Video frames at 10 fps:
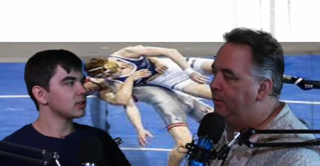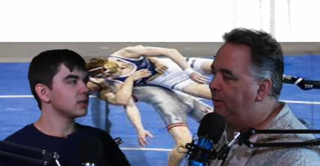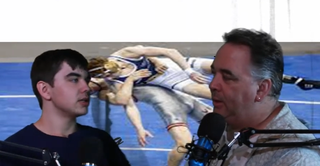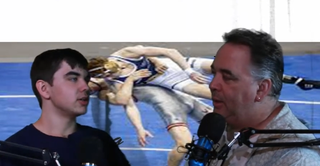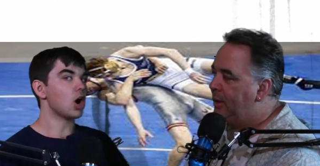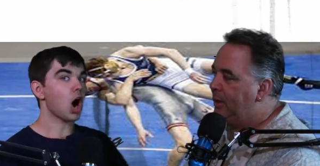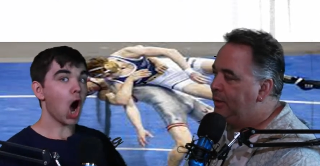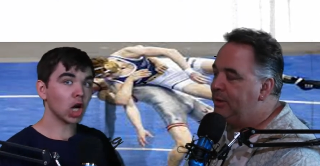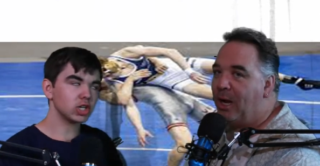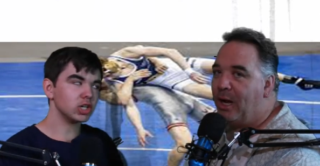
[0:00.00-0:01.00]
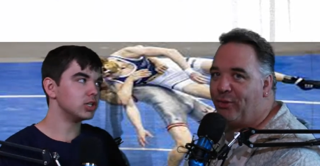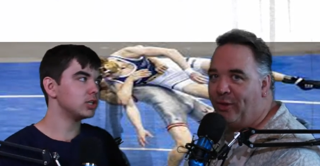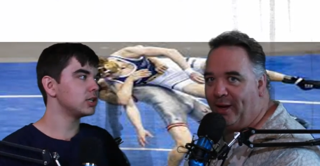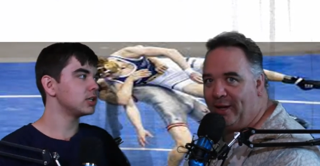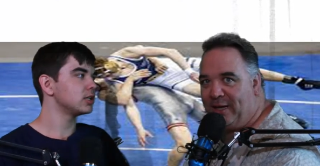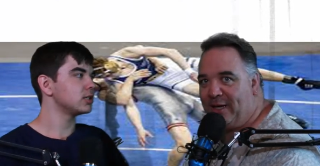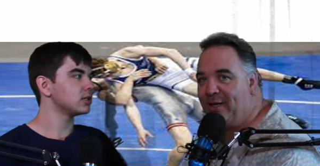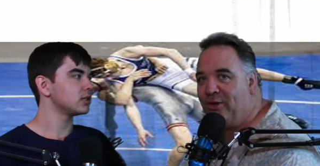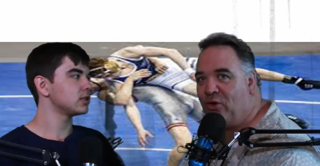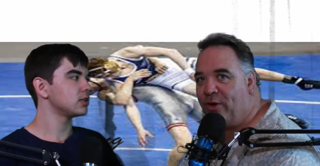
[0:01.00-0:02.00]
Speaker 1: Not. nothing. He didn't
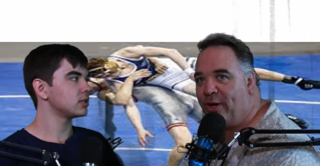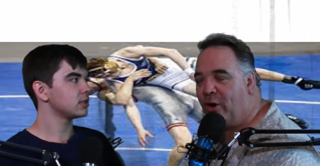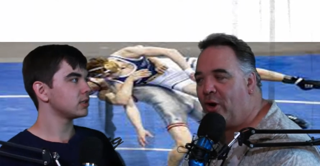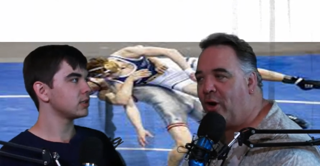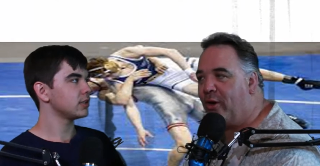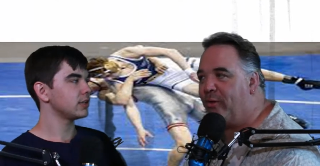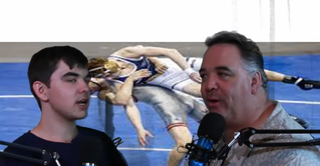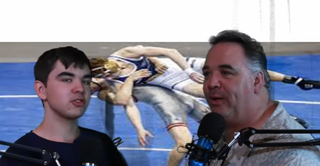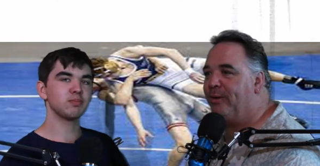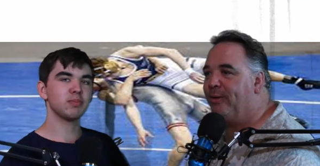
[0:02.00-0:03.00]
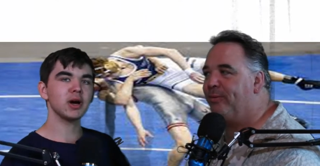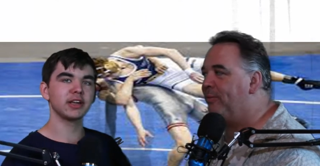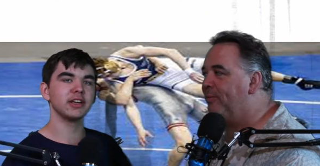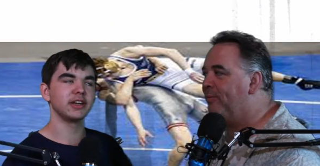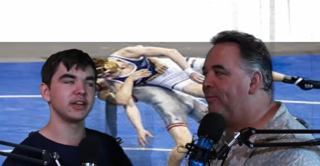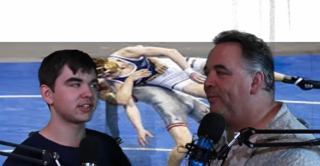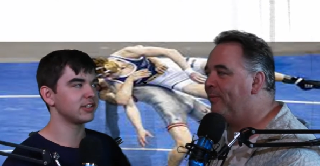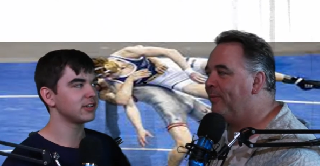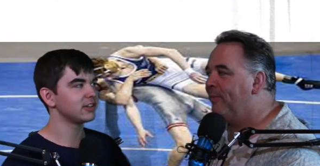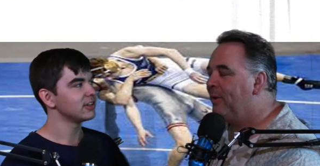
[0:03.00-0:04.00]
do it at all. Got his butt kicked.
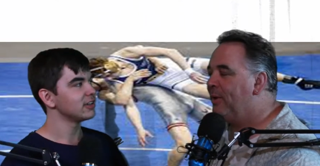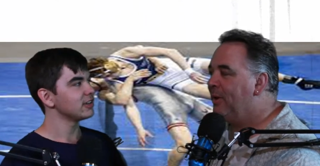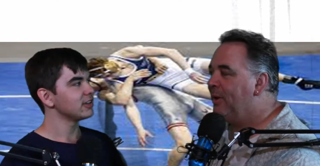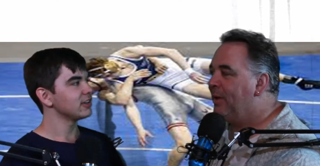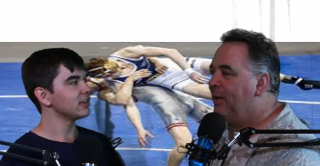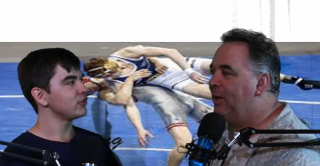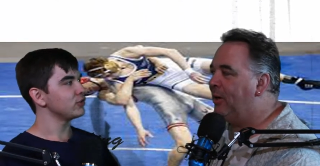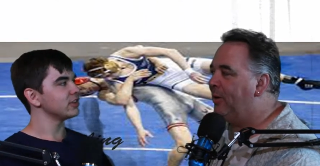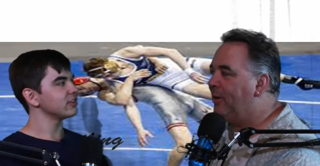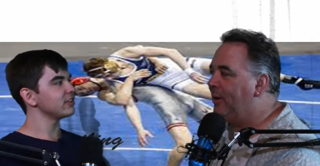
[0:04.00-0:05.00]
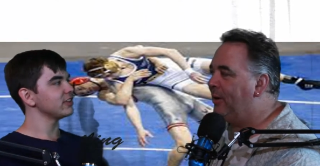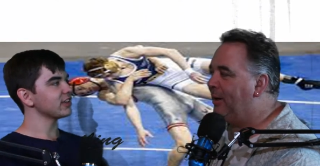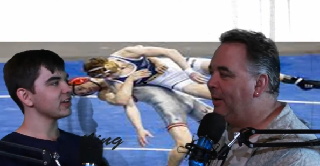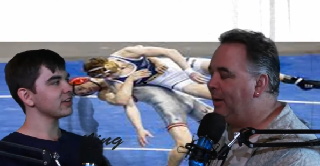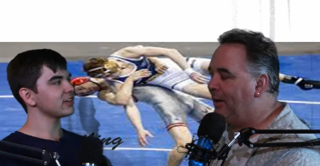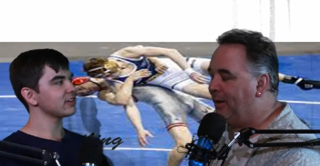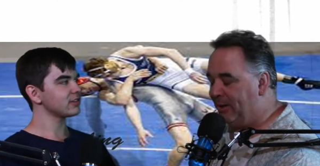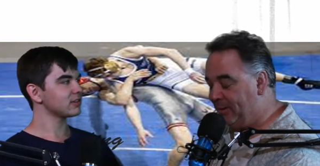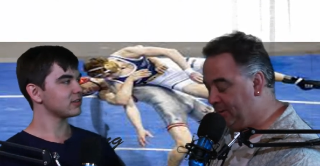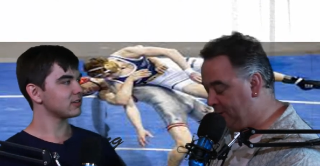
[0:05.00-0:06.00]
If you, know, you didn't see that, oh,
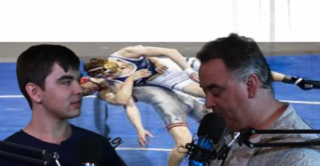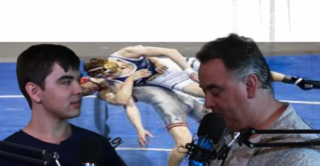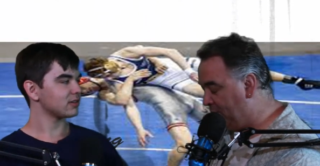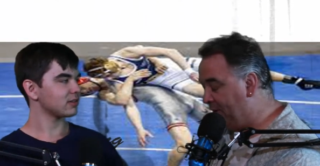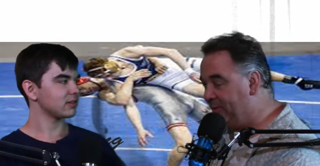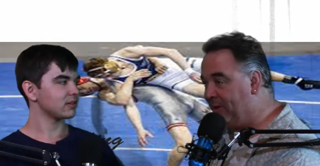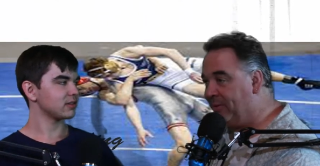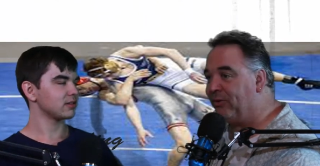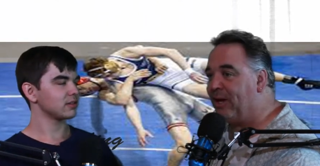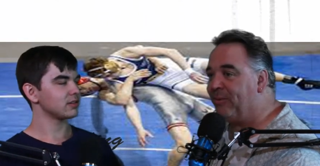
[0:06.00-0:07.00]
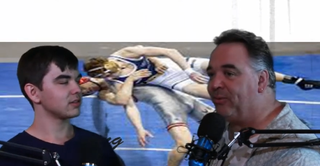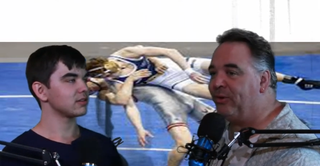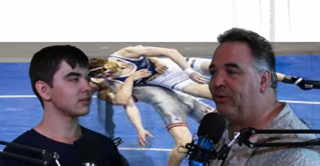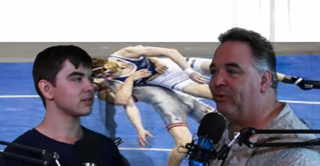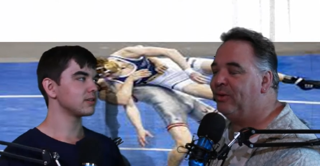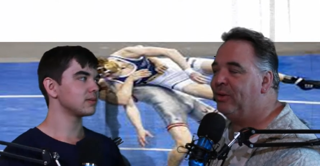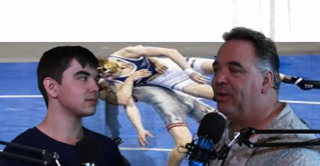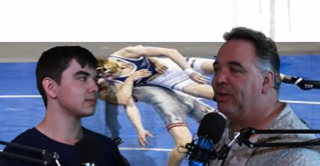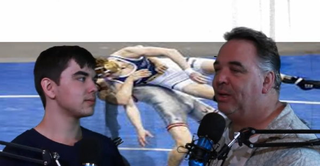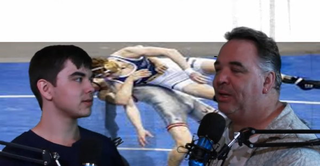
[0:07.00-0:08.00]
good grief! It was absolutely just,
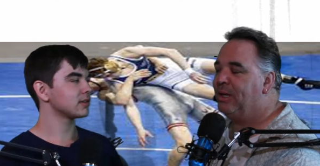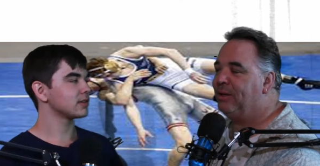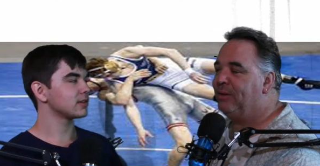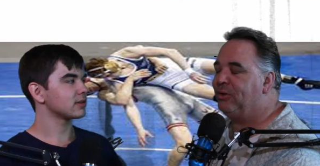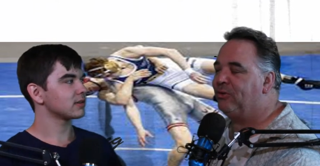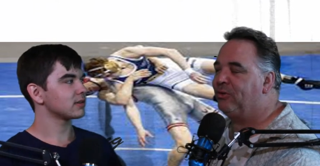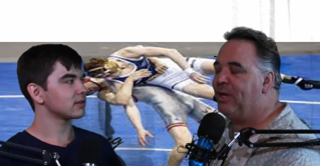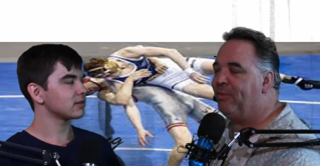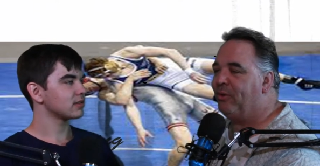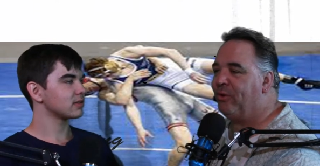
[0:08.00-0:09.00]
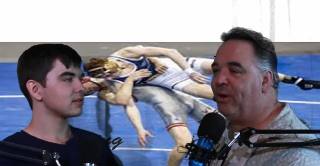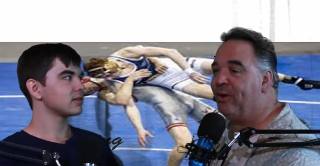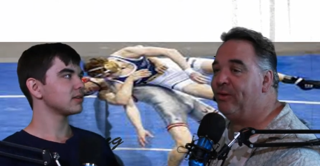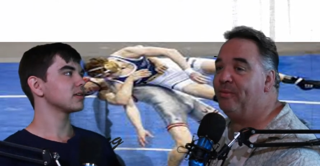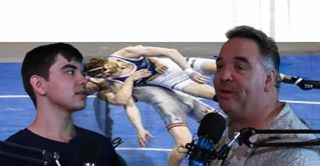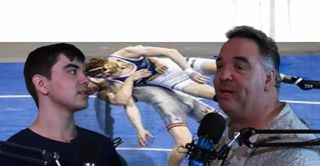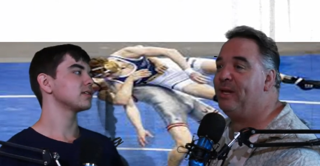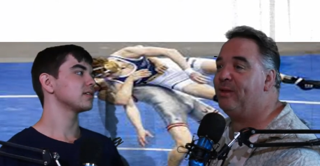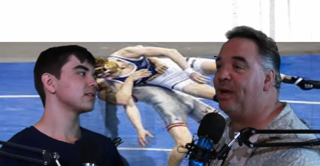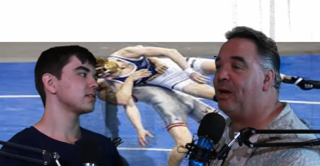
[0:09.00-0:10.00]
it's just absolutely crazy. And then he's
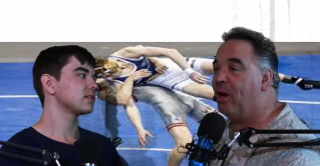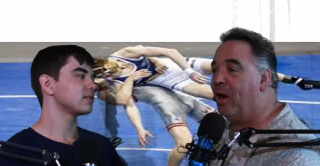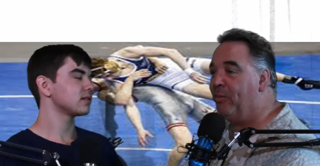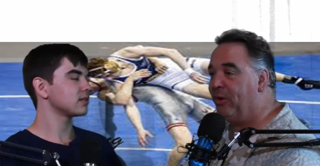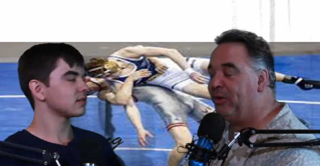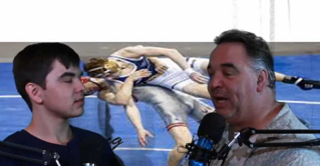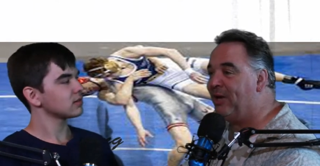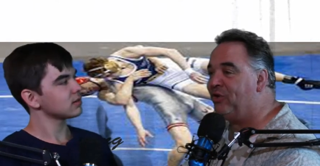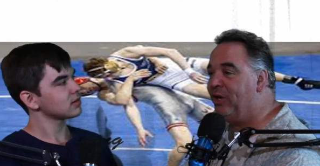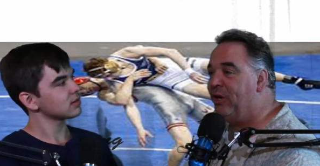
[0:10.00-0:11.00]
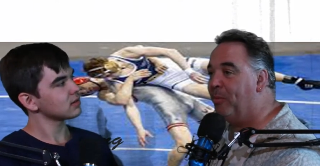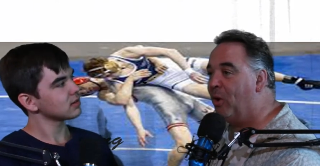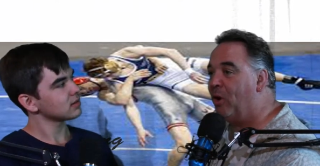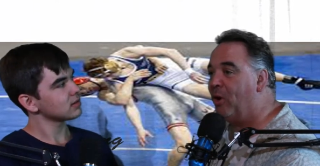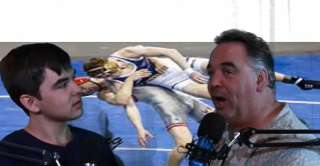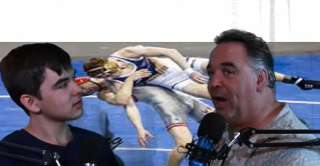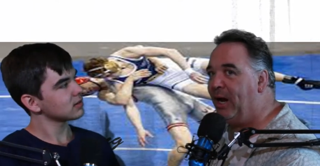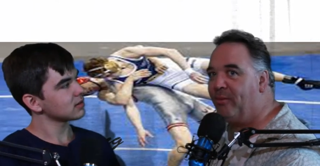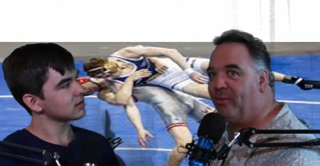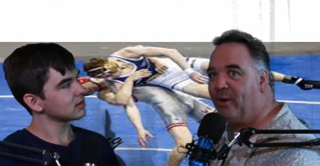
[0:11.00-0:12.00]
like, "I'm gonna cash it in tomorrow night," and
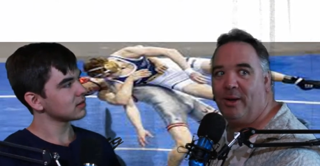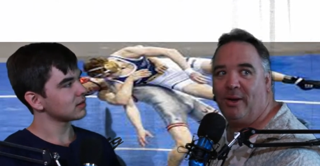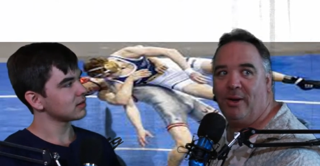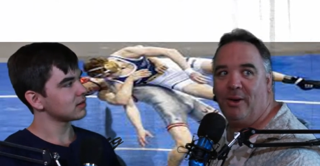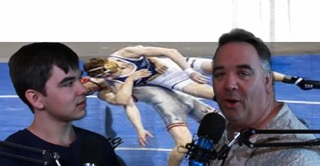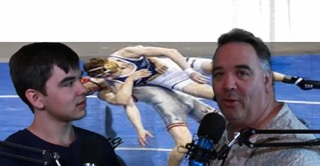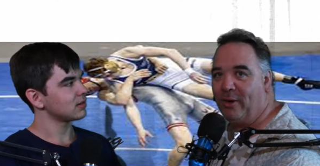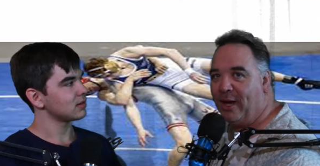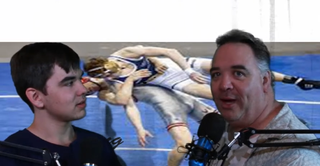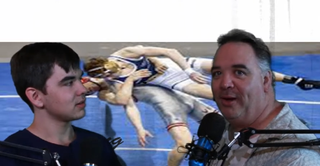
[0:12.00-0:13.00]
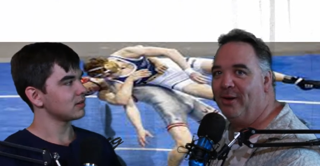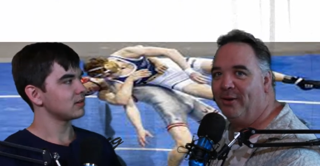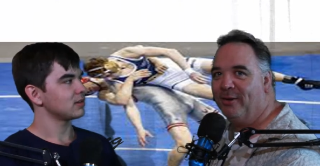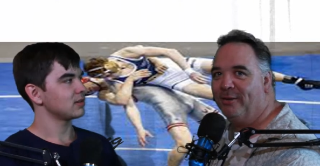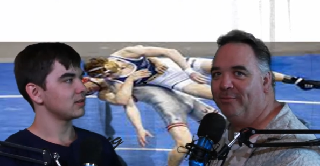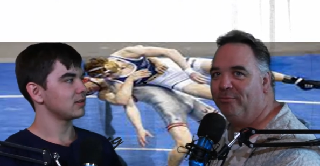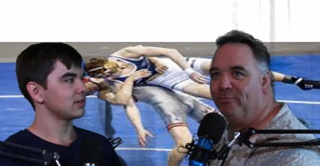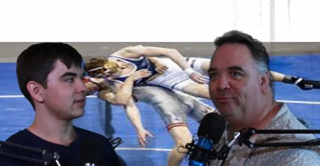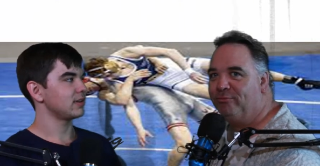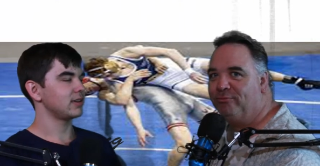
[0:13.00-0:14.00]
we're like, "Okay."
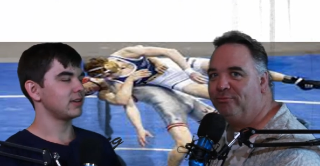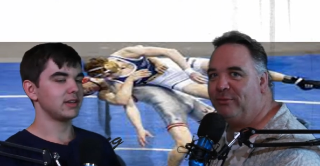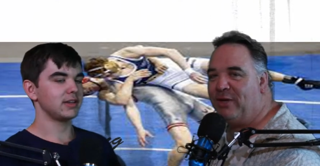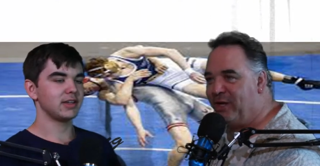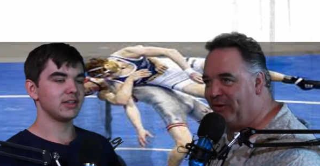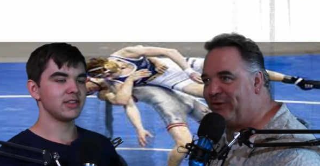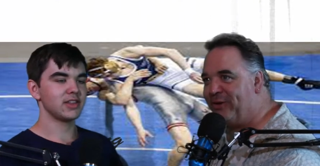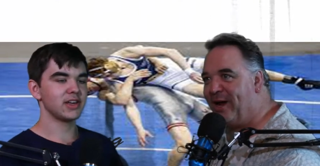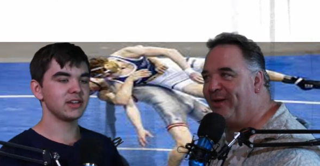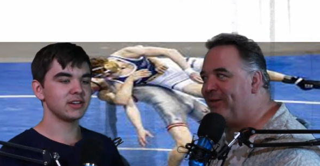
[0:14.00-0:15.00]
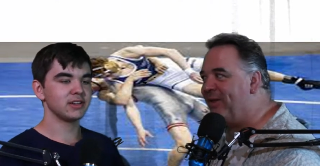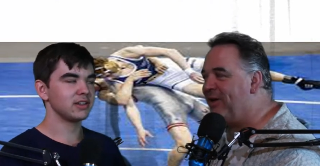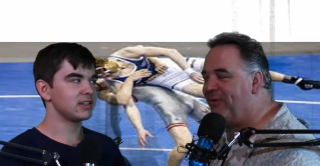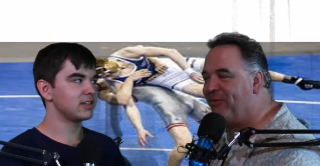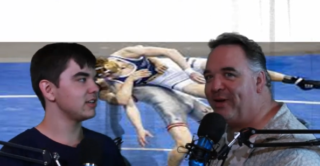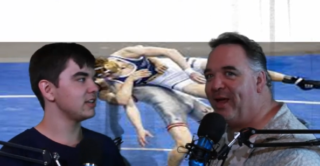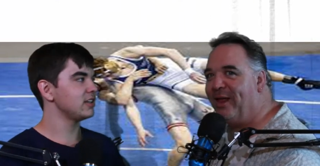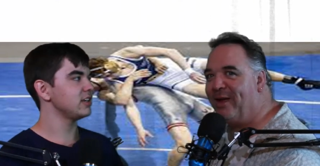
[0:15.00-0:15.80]
Thank you and for telling. Thank you for telling us.